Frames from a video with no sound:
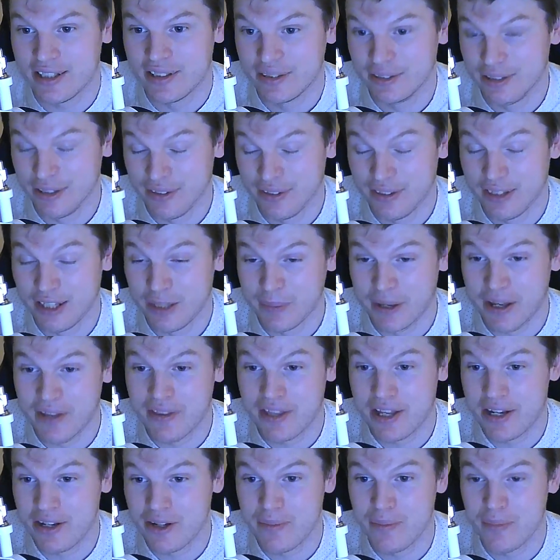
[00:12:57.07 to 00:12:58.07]
If you think about
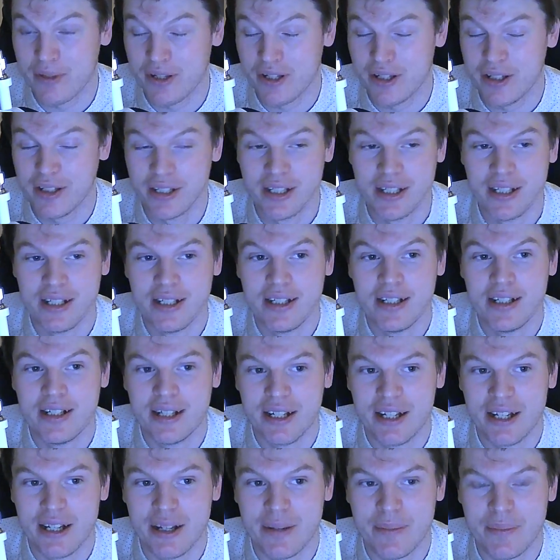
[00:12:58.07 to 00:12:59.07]
that number.
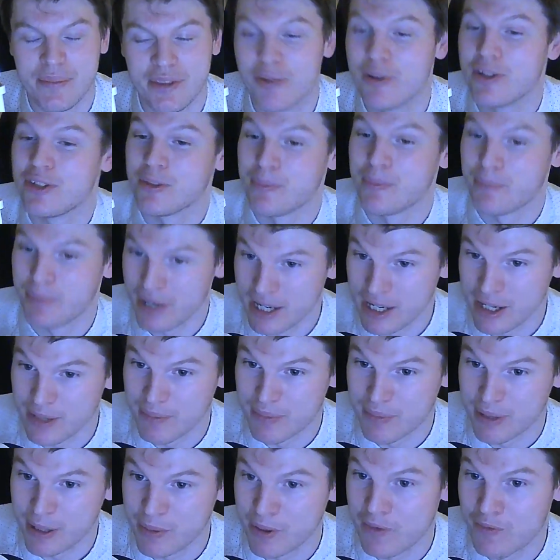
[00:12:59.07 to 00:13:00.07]
There is
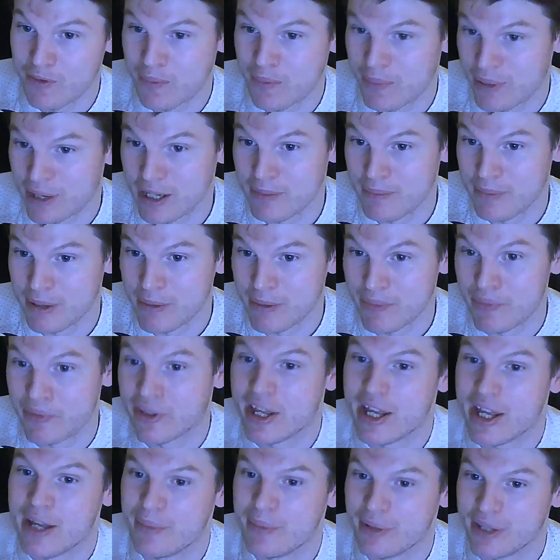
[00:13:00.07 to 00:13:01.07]
over a billion people
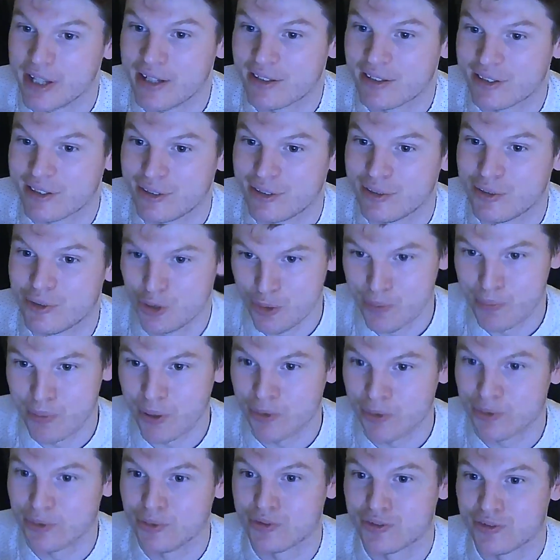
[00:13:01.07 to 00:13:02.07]
there, but that's 2
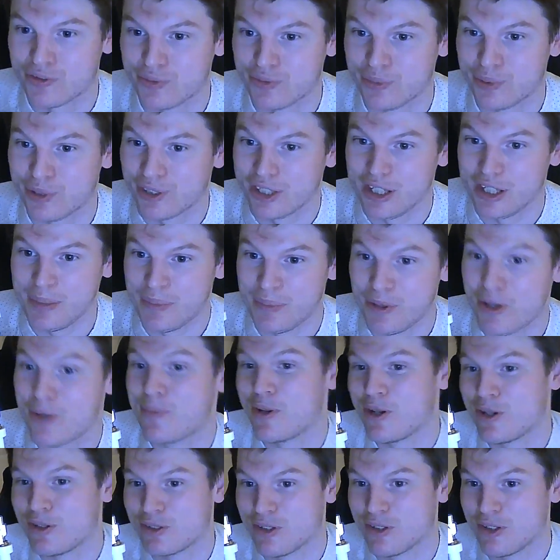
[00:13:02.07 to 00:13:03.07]
bottles of whiskey per
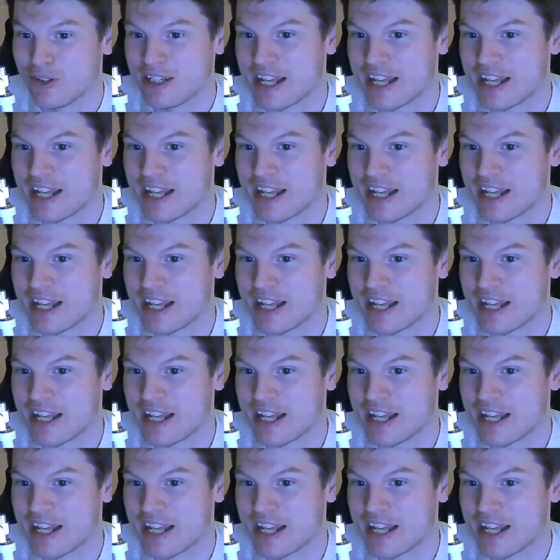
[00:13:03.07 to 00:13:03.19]
person.